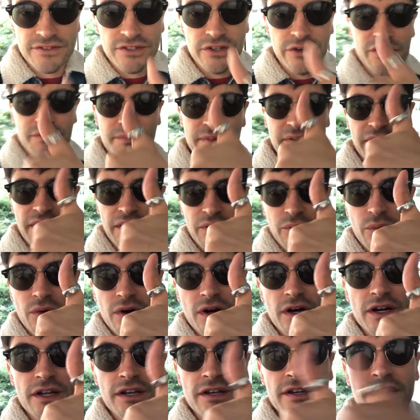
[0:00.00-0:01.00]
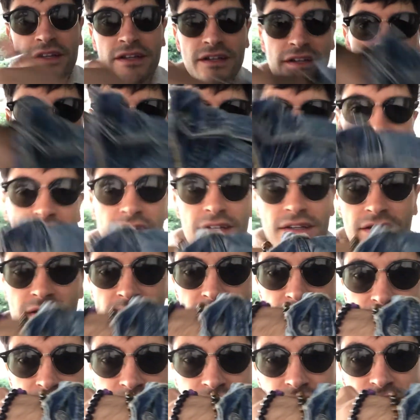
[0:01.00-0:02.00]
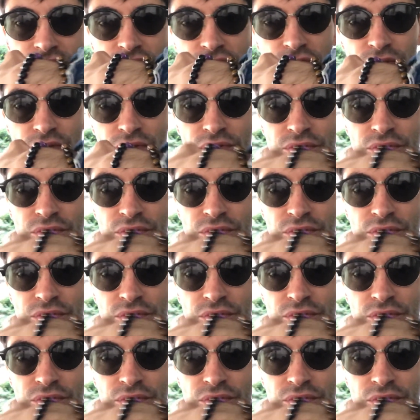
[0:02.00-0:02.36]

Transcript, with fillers: So it'd be a one, two,